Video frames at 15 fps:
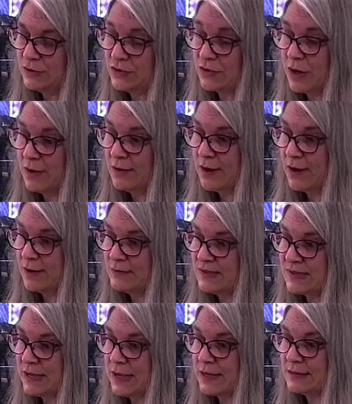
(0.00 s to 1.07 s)
Draw
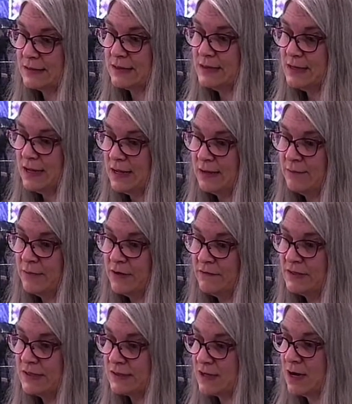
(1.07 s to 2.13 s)
Knobs has a name
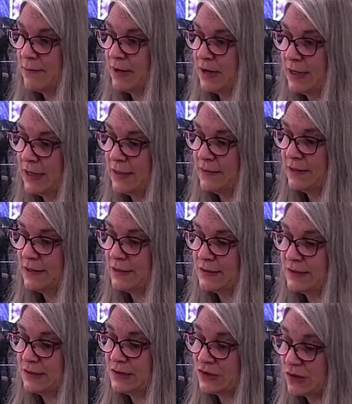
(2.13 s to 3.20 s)
of a stop on it that
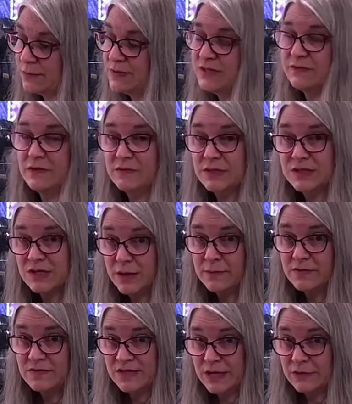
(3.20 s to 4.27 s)
is descriptive of the
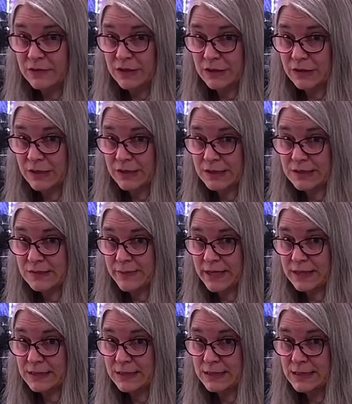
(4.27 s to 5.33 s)
type of sound that you can
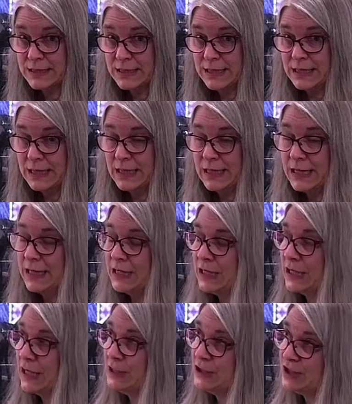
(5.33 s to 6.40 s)
expect.
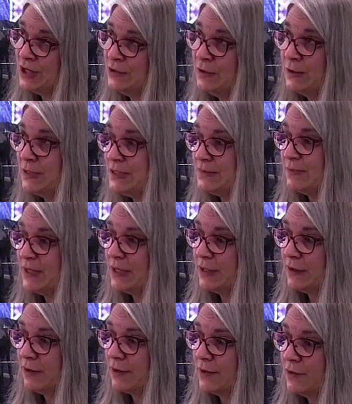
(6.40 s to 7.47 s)
And generally
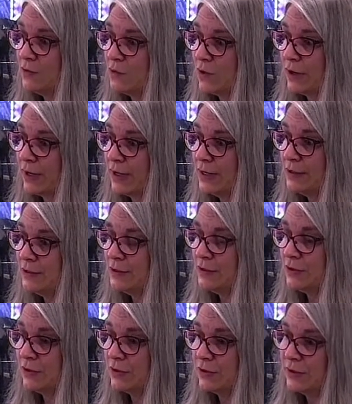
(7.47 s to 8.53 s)
speaking on an
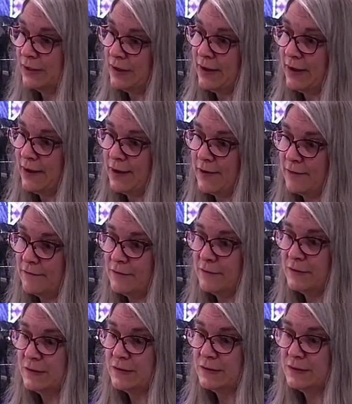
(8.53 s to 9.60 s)
organ, you're going to
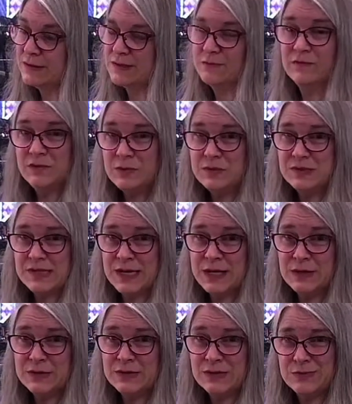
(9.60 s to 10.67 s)
have some flute
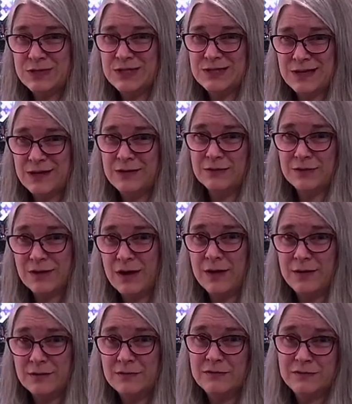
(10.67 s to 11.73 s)
sounds which sound
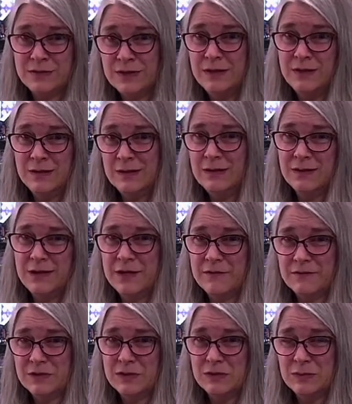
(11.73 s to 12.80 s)
kind of like
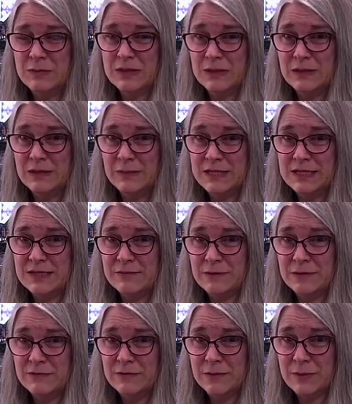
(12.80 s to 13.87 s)
a flute, but a little bit
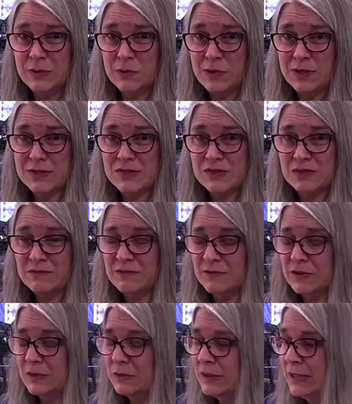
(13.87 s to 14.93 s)
different from an orchestra
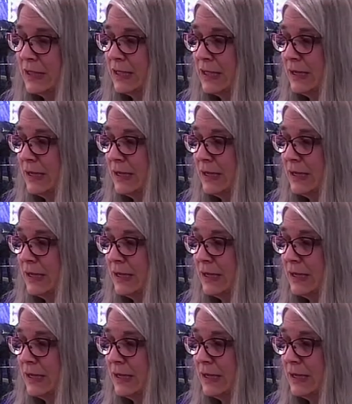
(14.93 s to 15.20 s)
flute.